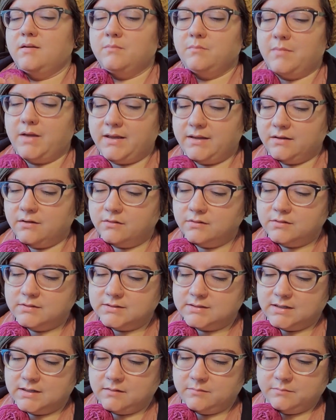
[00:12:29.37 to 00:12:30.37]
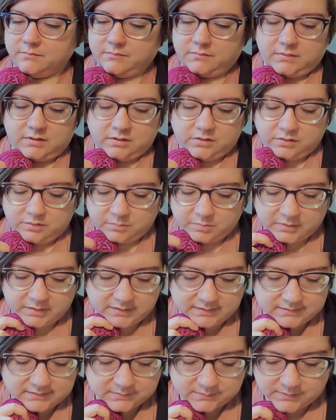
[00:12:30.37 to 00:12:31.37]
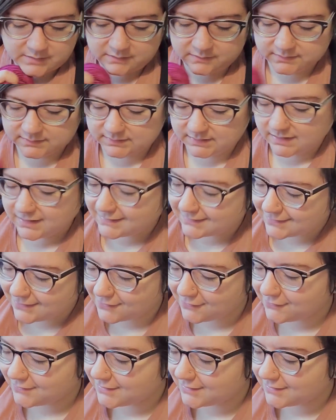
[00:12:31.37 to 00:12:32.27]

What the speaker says: my own dumb hubris where I was like, no,